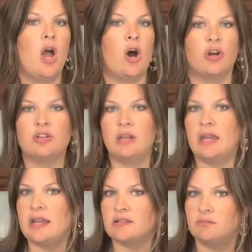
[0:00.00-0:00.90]
All you
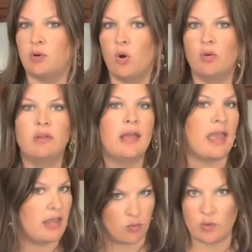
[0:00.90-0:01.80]
need is a bowl
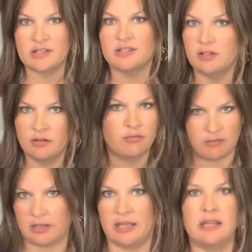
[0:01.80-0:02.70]
and a whisk
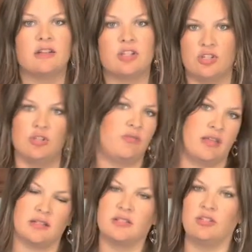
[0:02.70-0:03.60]
really to do
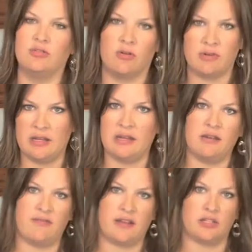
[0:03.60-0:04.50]
this. You don't need any
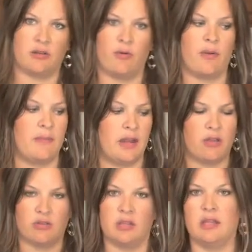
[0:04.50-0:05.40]
fancy equipment
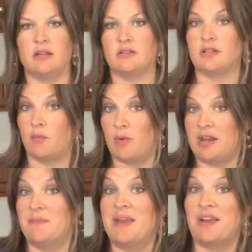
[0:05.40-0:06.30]
other than some way
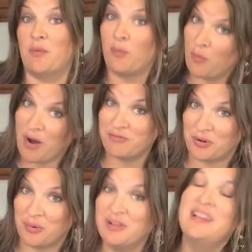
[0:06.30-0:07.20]
to make a
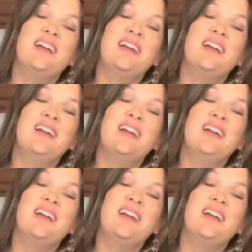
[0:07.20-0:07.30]
waffle.